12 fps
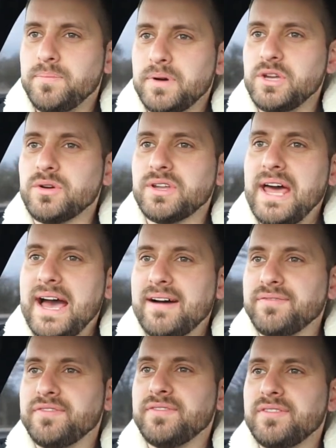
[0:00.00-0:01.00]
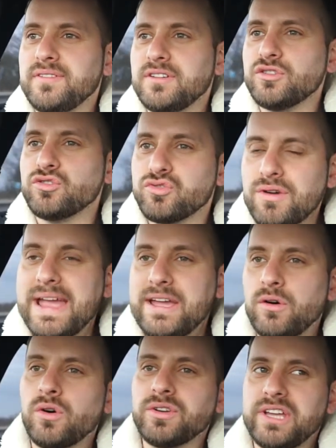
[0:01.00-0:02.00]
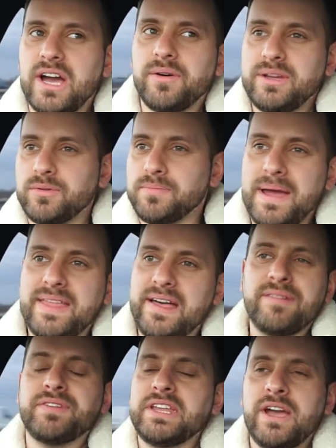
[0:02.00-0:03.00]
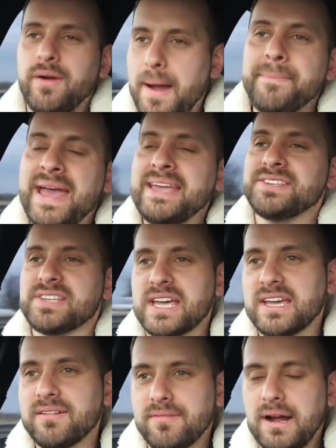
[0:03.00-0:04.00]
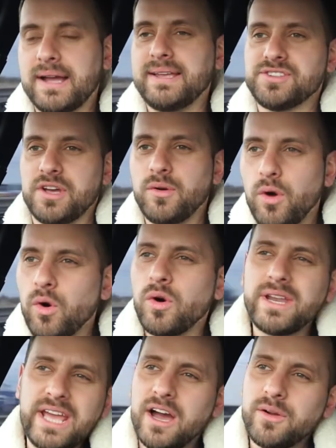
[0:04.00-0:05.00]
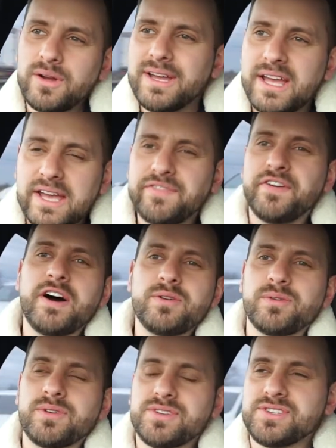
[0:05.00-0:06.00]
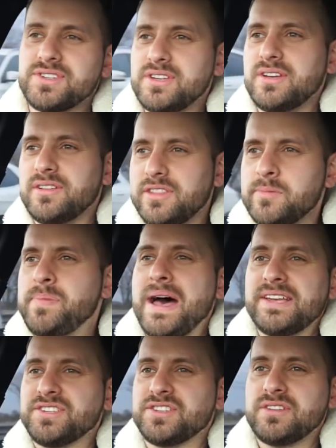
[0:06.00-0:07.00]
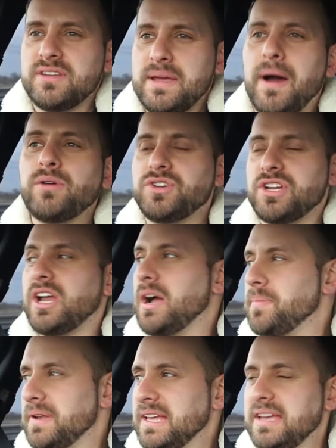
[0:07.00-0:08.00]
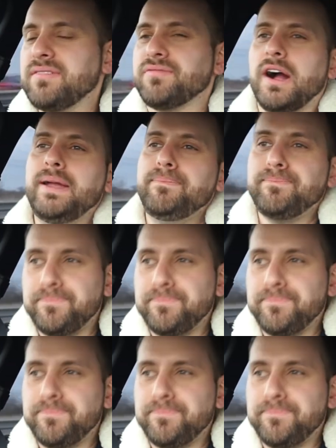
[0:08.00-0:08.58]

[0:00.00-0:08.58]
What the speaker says: But you could have great audio and it would make that video amazing, right? So audio evokes the best emotion, I believe, right?